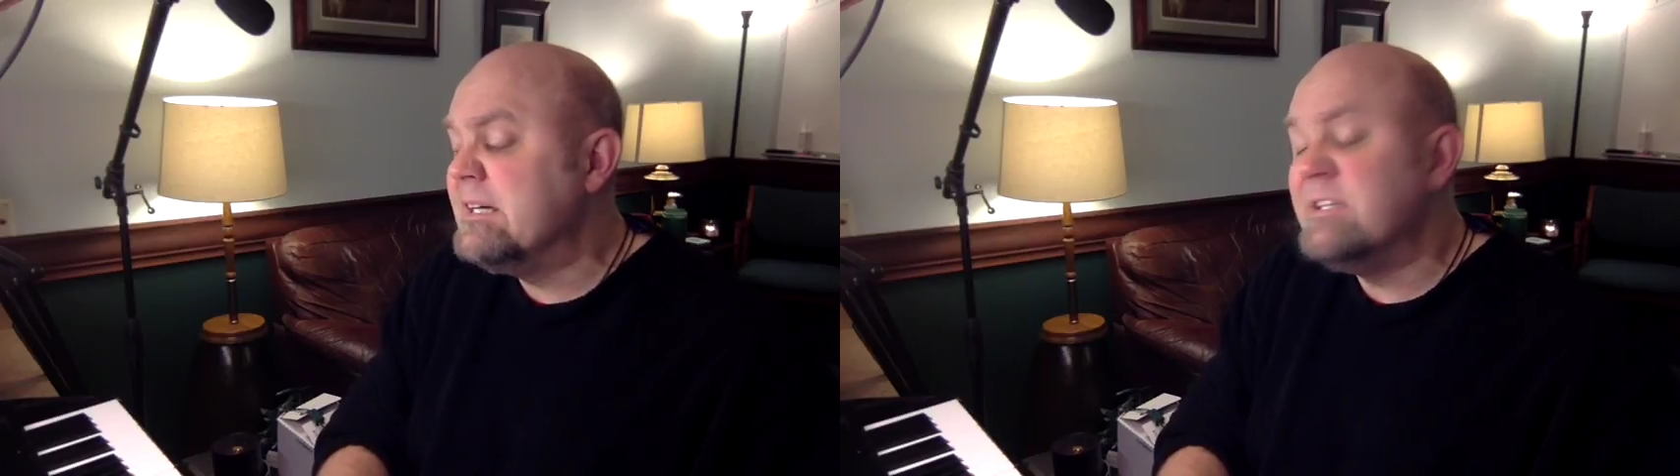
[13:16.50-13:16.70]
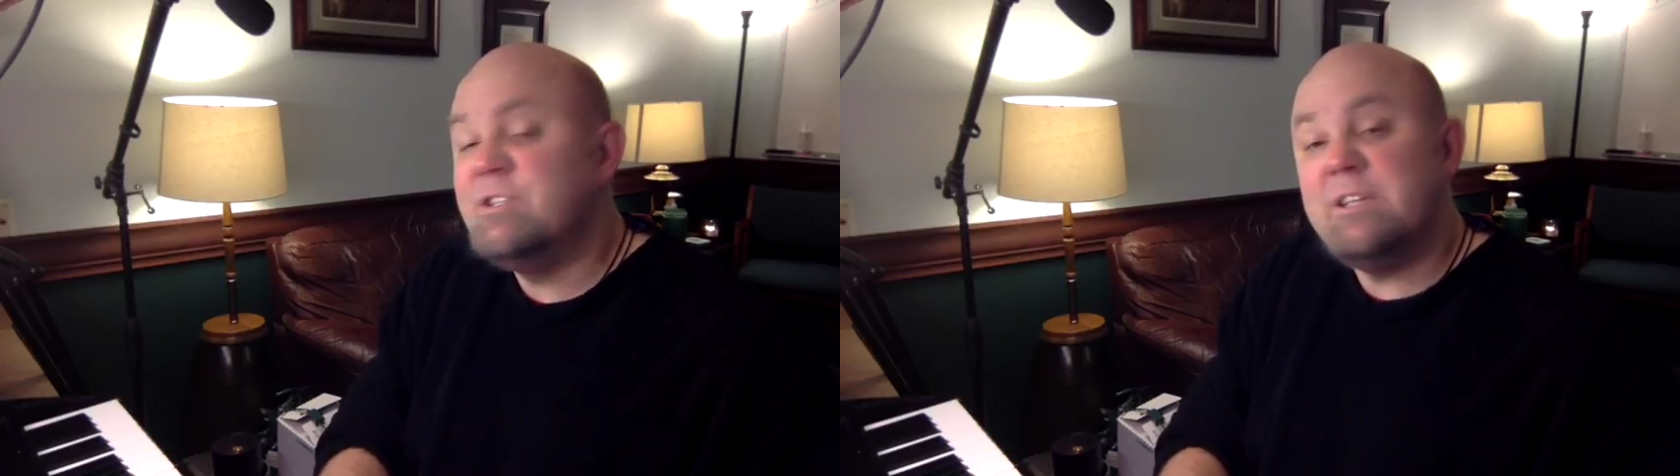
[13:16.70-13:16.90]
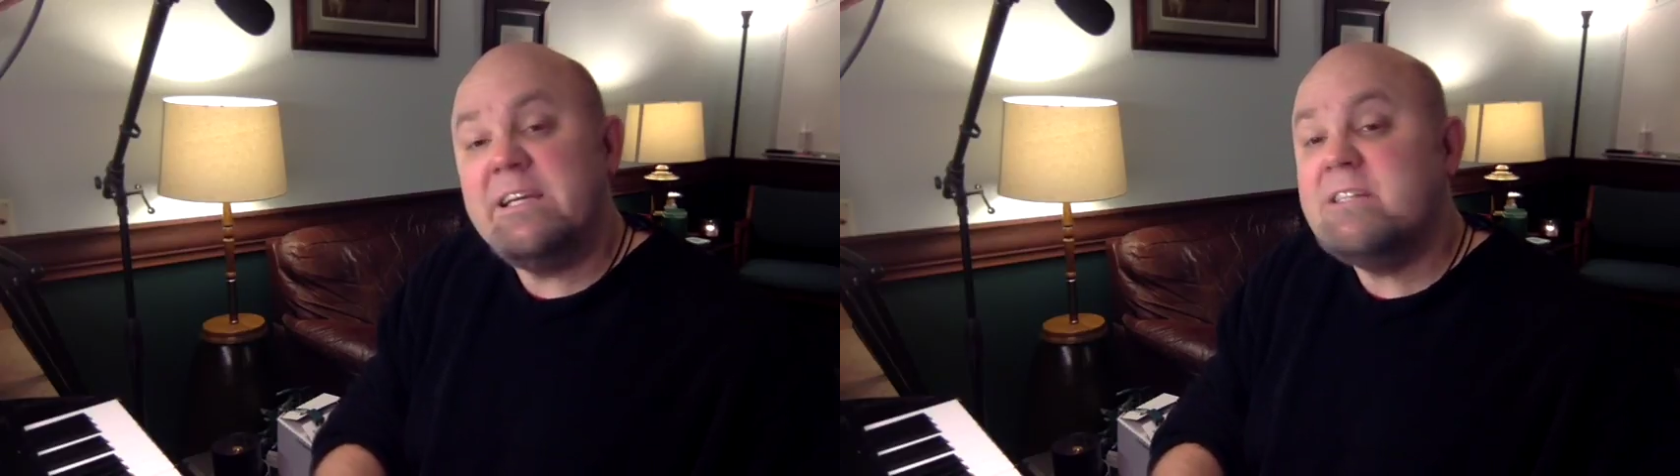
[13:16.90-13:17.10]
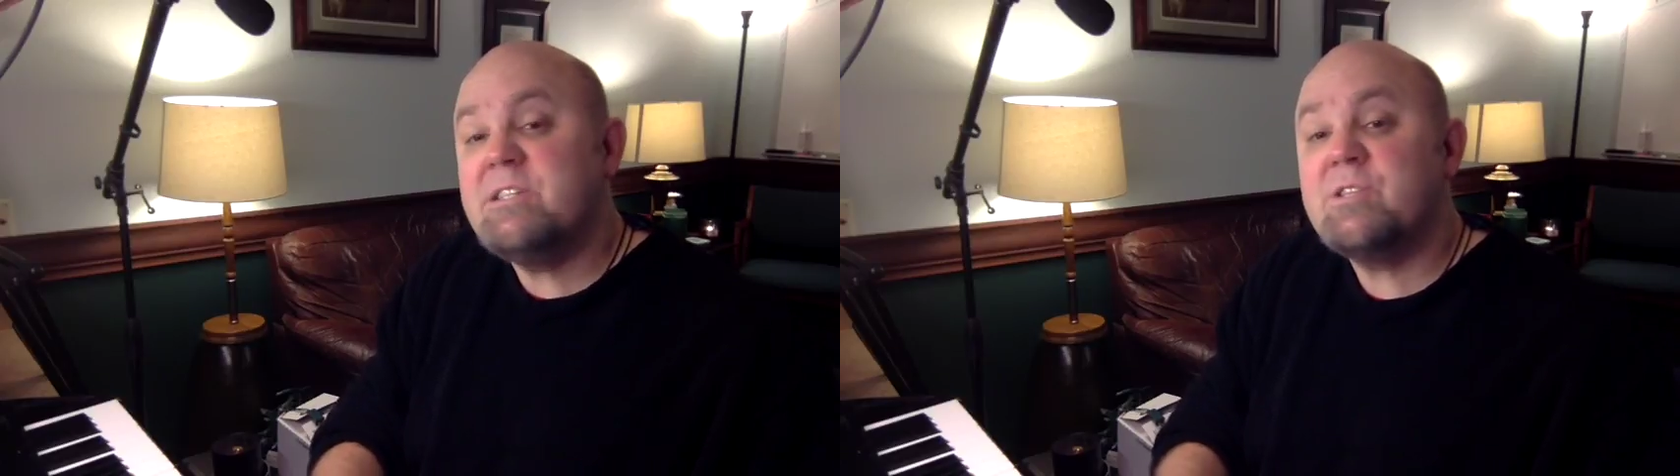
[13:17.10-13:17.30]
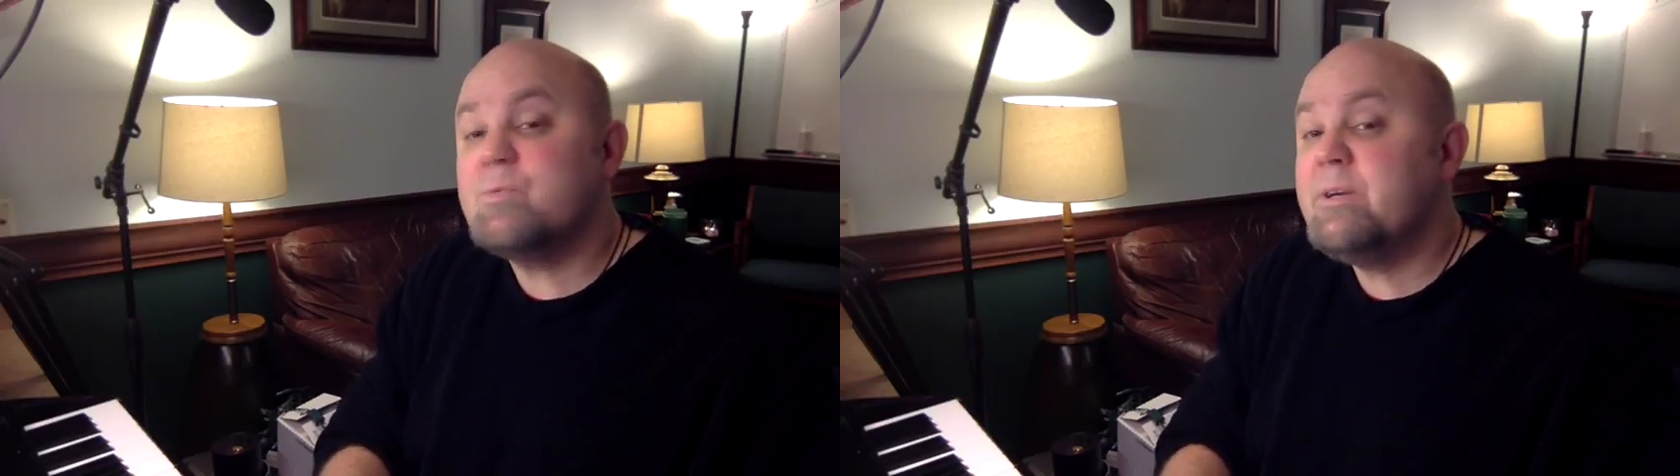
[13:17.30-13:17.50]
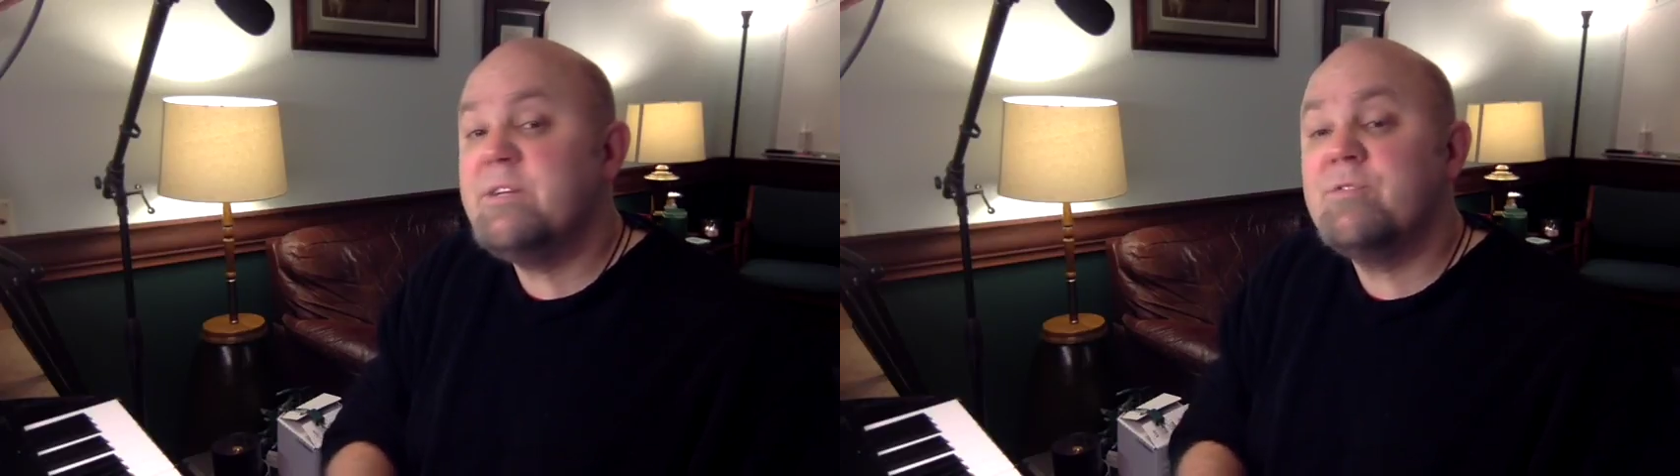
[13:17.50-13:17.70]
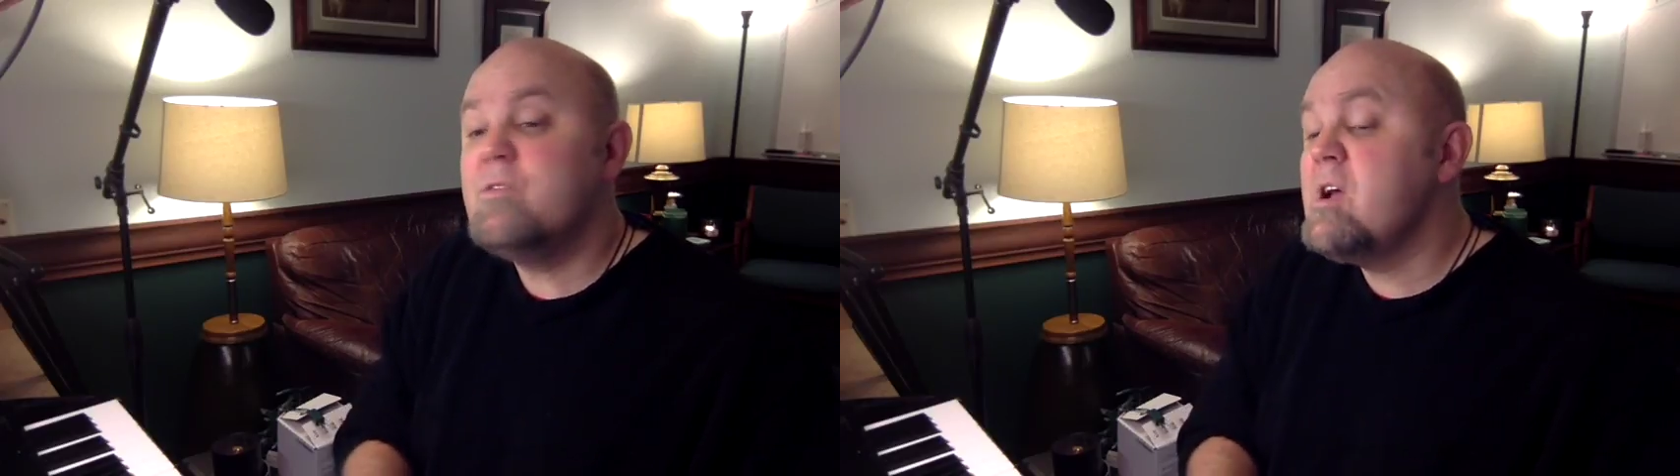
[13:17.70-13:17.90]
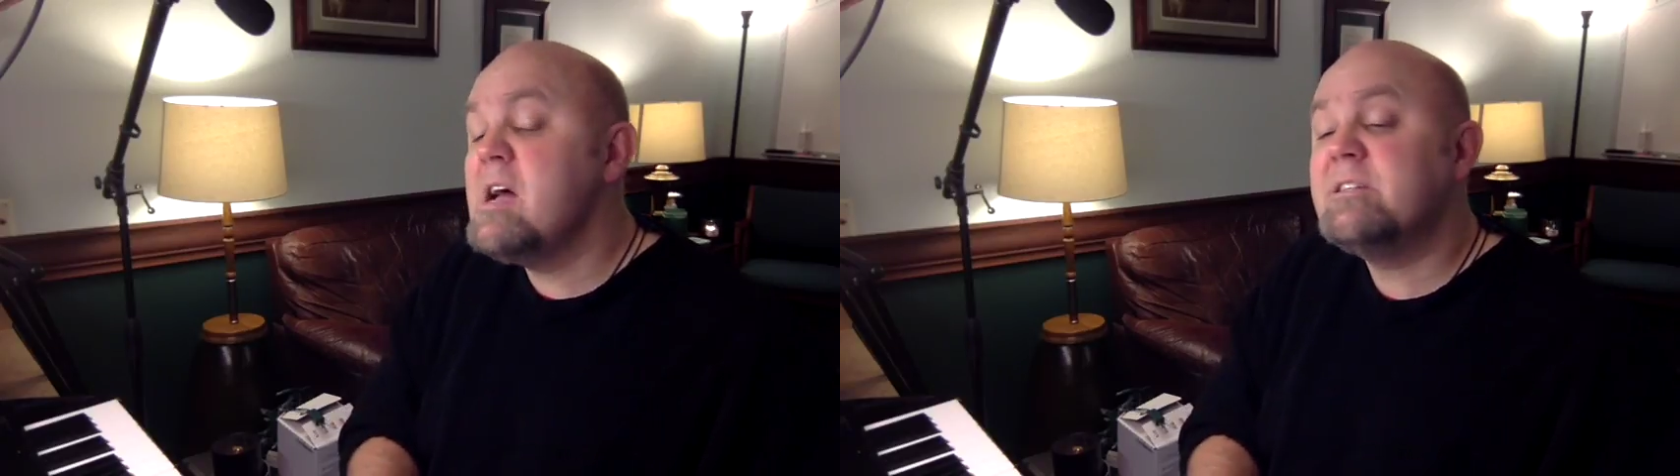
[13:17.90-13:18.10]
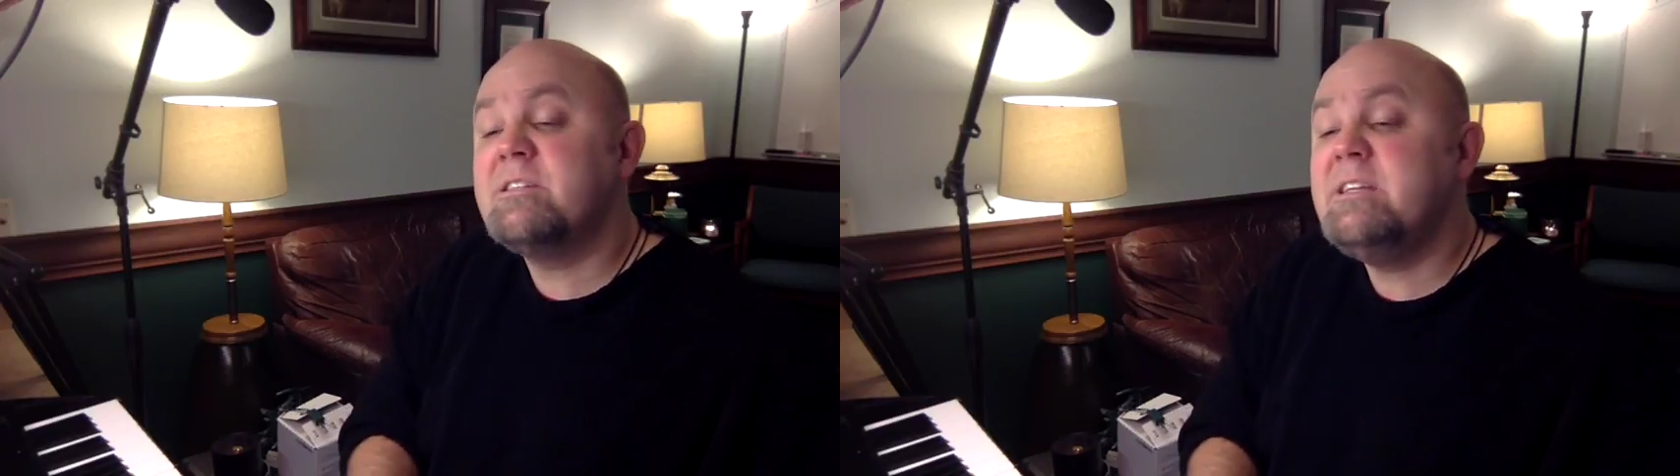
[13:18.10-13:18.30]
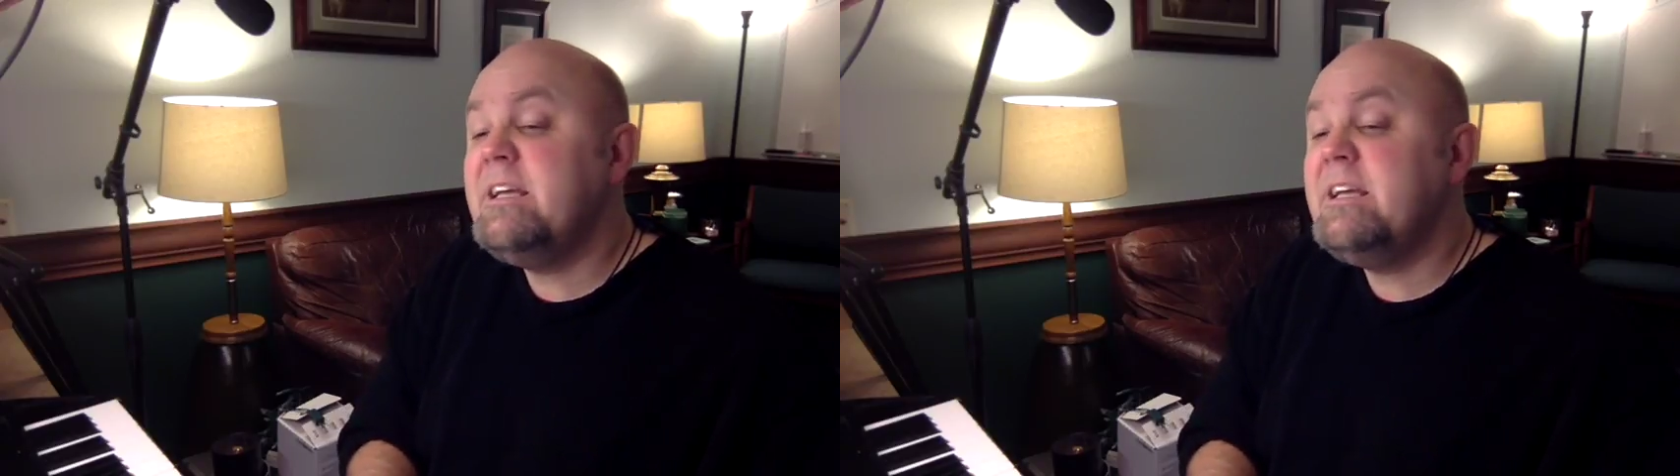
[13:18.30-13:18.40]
Jesus, we trust